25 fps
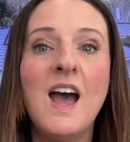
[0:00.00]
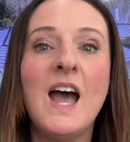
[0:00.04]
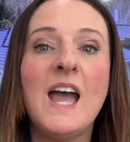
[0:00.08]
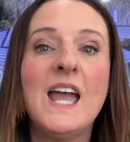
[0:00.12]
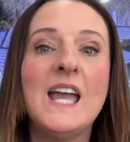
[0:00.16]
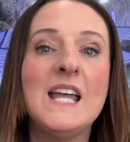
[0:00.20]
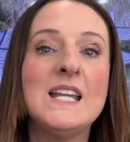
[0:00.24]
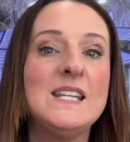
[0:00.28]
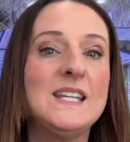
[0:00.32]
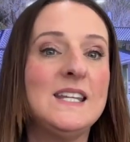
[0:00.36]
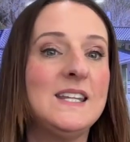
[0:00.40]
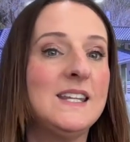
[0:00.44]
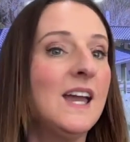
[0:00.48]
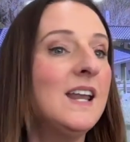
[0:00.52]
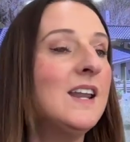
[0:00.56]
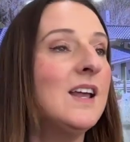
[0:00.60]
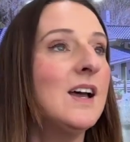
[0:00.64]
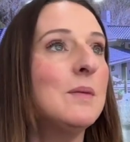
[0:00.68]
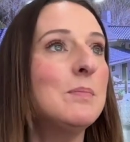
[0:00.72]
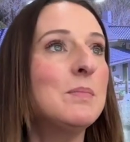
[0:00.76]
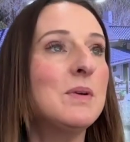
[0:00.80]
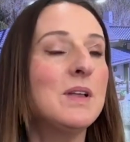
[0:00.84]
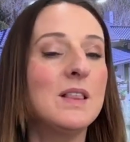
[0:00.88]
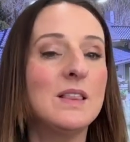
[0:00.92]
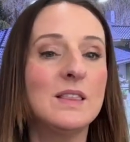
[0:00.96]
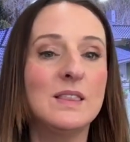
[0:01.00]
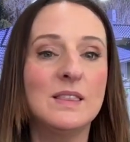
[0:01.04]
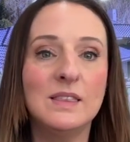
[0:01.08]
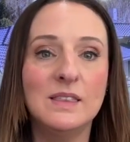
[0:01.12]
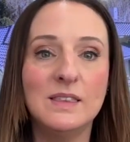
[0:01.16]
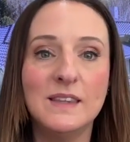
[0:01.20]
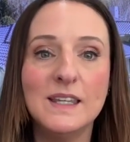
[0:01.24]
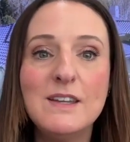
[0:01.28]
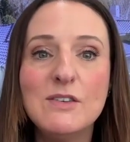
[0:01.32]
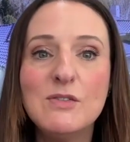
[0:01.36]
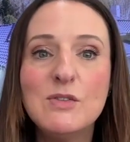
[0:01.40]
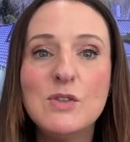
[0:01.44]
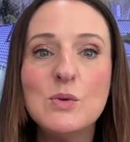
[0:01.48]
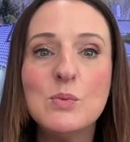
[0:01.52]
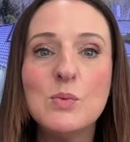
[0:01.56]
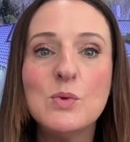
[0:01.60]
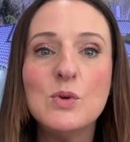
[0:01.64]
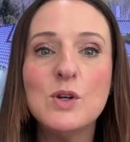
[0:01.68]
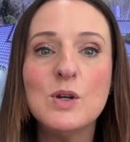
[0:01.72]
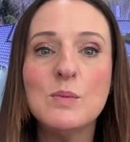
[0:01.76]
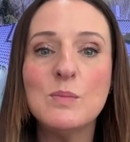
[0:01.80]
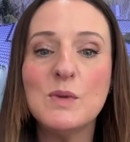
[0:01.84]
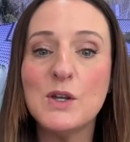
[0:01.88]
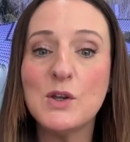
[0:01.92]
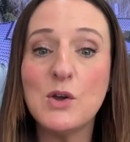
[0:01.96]
I had to get up, leave the
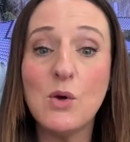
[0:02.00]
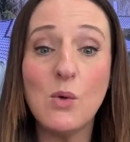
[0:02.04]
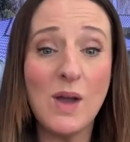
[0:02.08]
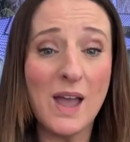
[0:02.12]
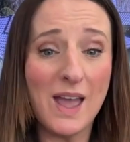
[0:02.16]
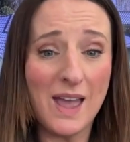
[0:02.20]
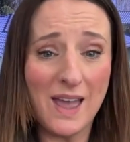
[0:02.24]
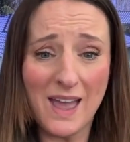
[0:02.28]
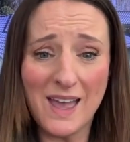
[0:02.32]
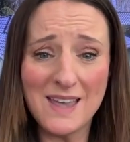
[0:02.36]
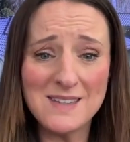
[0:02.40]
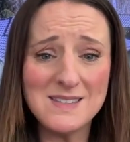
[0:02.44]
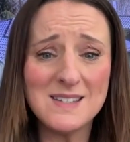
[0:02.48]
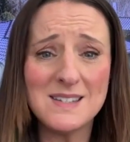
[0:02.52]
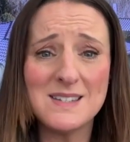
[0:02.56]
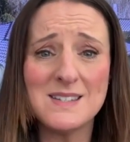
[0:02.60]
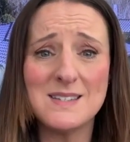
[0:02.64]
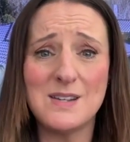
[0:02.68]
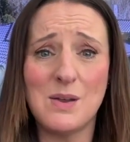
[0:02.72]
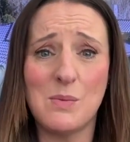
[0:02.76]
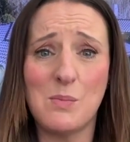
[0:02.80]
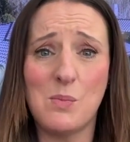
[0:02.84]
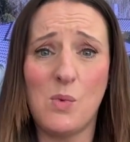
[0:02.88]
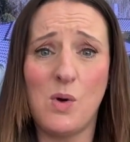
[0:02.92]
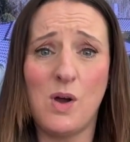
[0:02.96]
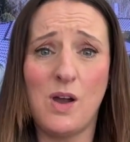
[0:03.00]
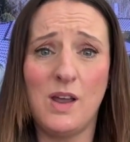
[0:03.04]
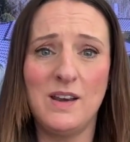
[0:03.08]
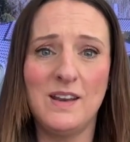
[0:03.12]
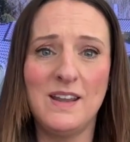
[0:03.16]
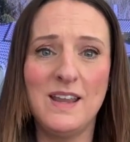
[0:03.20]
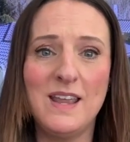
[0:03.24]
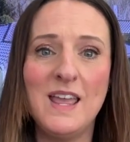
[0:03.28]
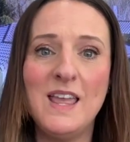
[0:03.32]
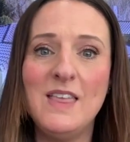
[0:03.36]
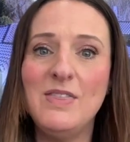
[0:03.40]
room, and go ask someone.